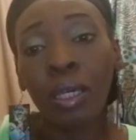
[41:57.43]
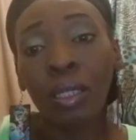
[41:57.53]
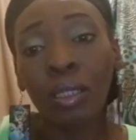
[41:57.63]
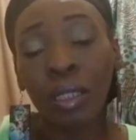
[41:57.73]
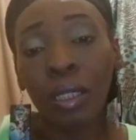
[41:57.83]

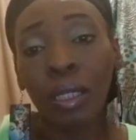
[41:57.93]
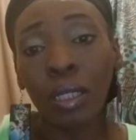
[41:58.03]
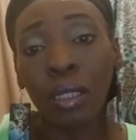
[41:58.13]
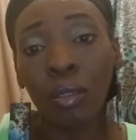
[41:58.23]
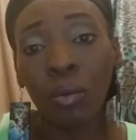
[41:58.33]
is
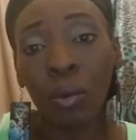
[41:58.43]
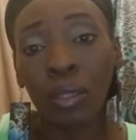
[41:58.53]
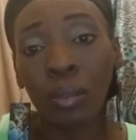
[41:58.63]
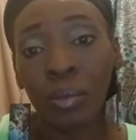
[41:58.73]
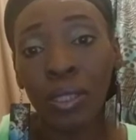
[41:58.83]

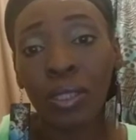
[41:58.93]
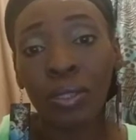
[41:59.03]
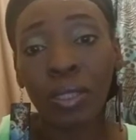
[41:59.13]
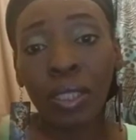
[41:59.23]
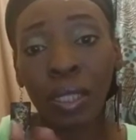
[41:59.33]
one of
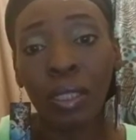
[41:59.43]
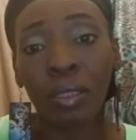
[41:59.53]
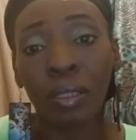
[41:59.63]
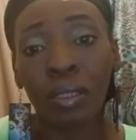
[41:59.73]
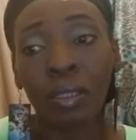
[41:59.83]
Mr.'s
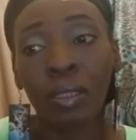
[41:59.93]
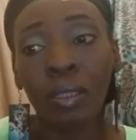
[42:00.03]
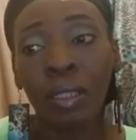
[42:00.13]
cousins.